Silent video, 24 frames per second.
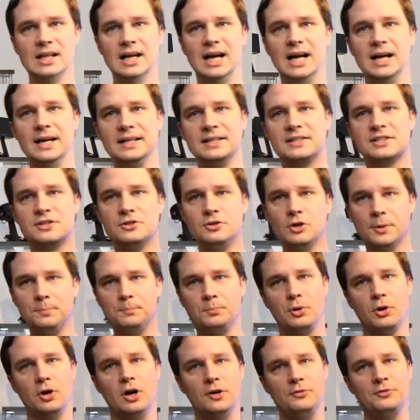It's
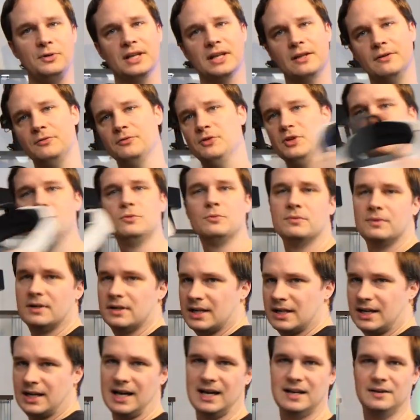not perfect. If you're
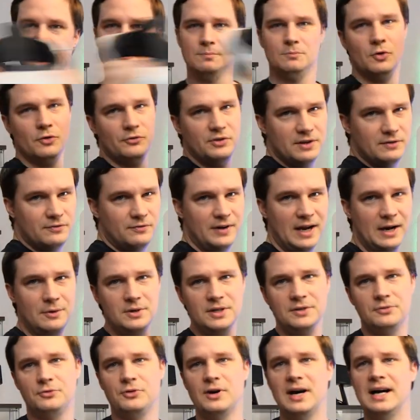moving
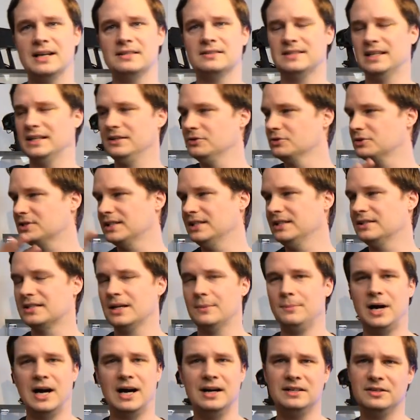very fast then you see
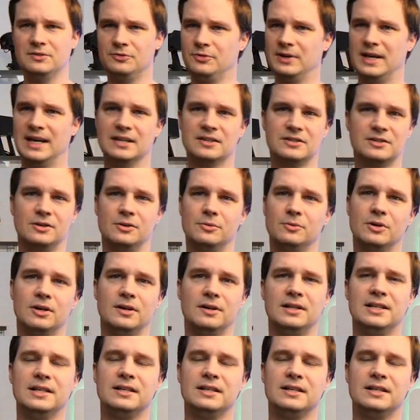some artifacts or a